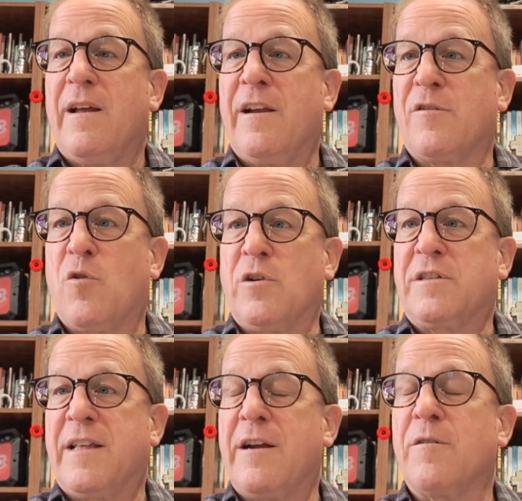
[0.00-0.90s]
And of
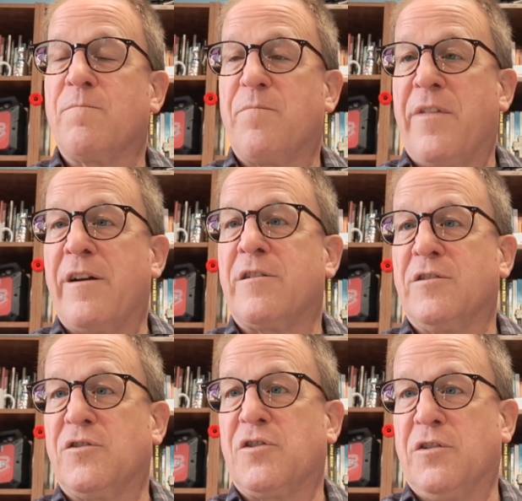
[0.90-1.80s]
course, they're
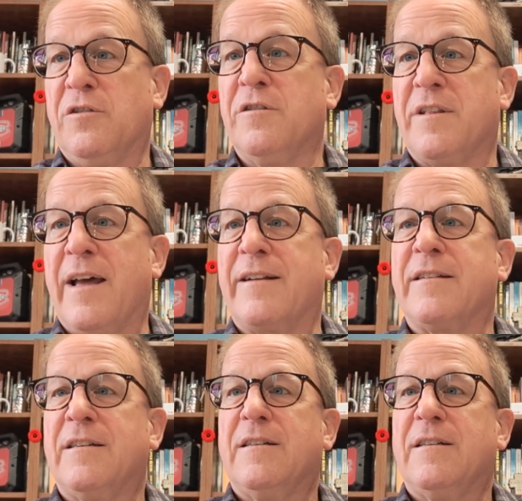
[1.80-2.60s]
concerned that